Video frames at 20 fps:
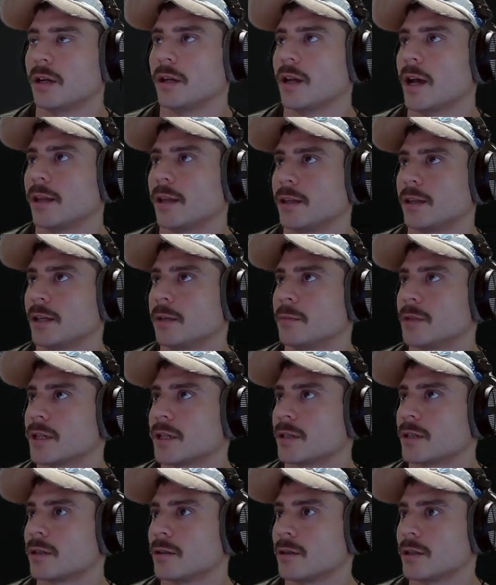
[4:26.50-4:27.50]
add the
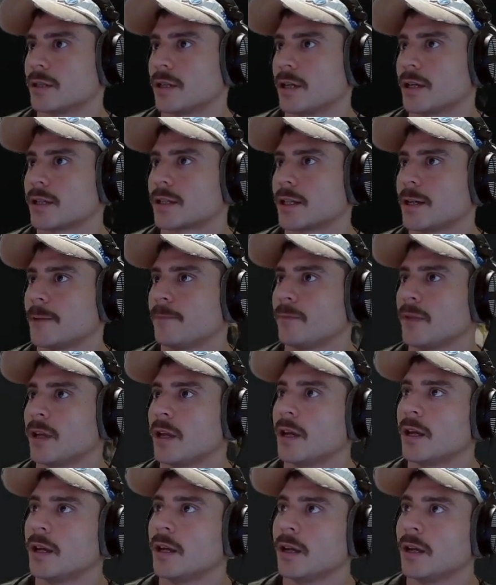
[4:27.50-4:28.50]
images to this data set,
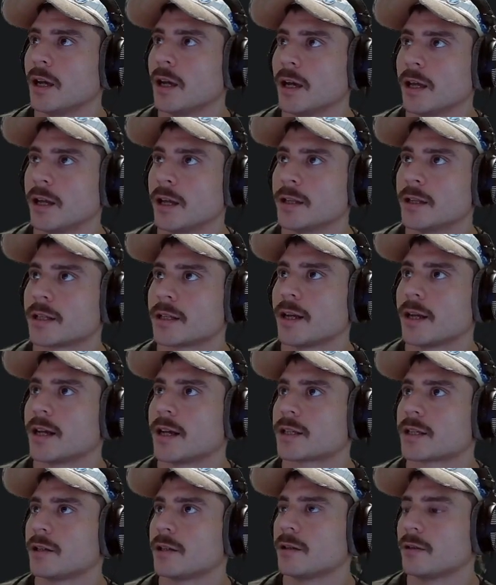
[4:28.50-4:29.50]
and it's going to
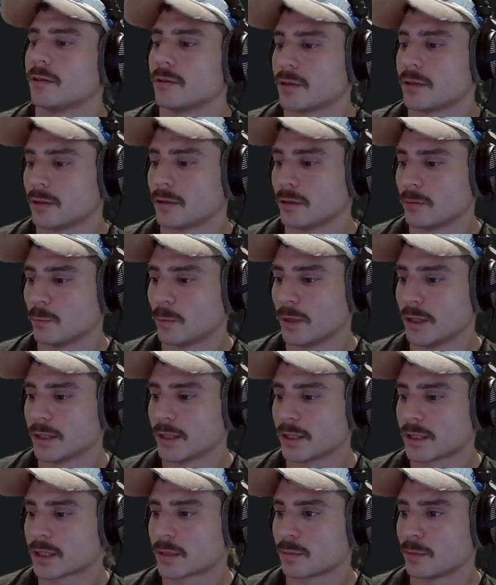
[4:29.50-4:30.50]
ask you to
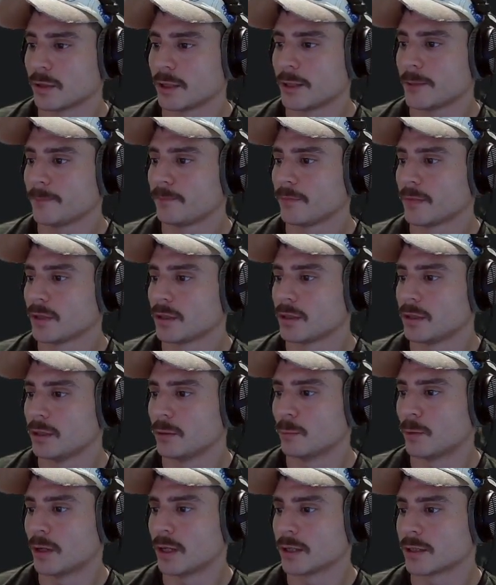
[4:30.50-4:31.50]
what split
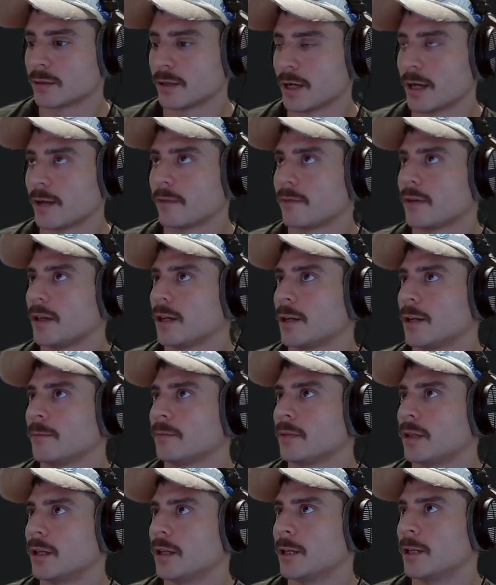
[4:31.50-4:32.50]
you want to have here.
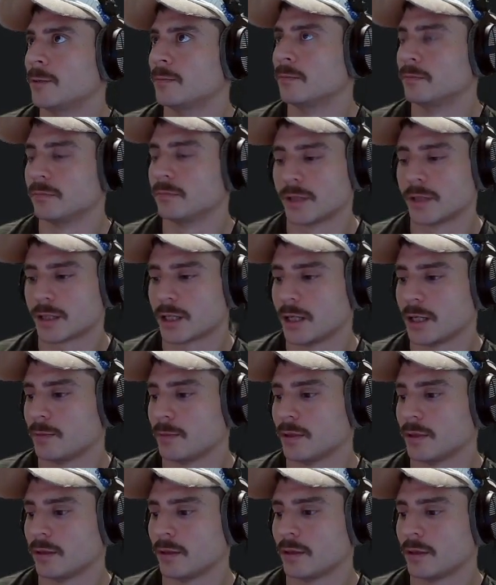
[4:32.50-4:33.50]
Just keep
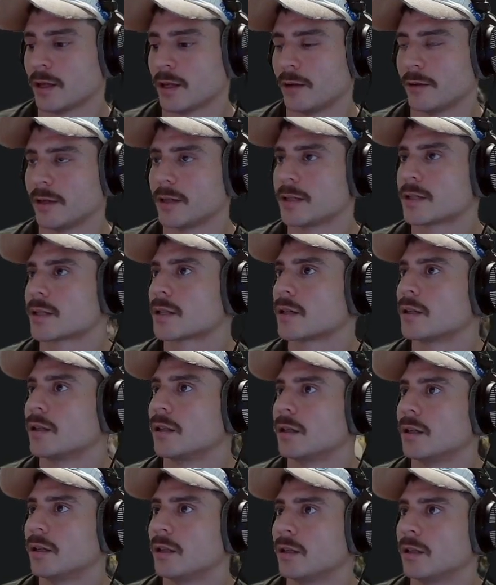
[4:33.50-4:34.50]
it how it is,
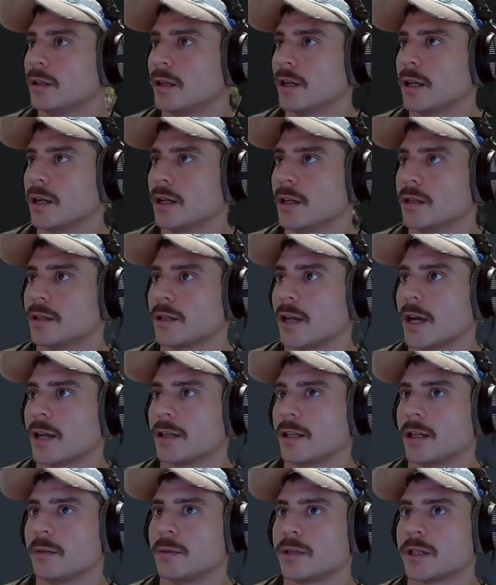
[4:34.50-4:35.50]
and add
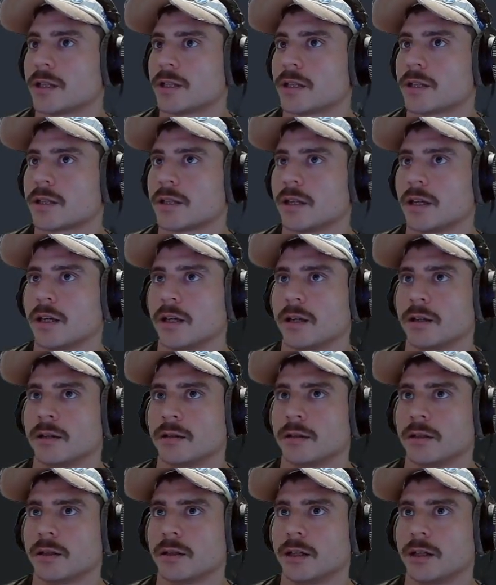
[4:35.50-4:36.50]
the images,
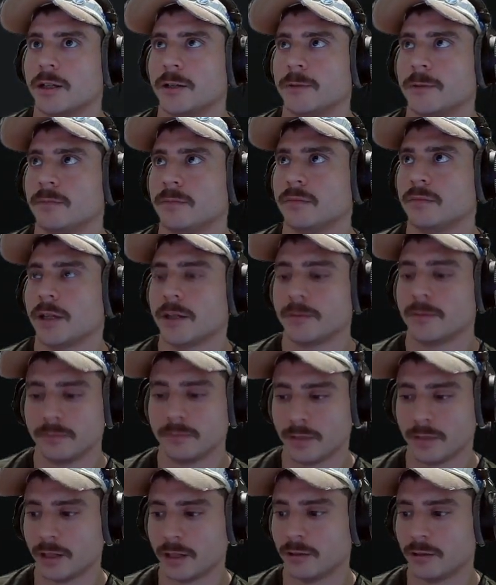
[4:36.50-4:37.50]
and yeah,
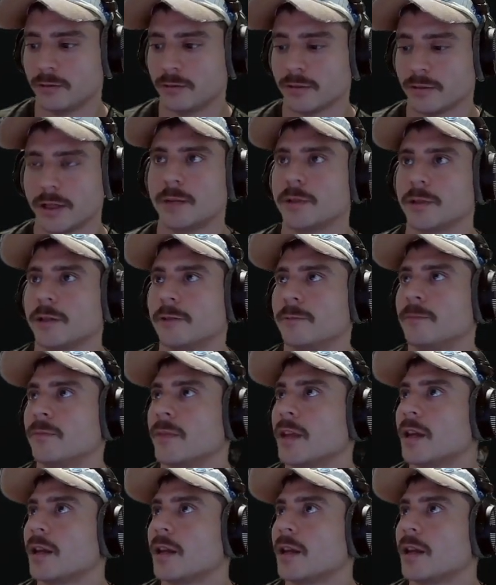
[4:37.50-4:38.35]
it'll upload.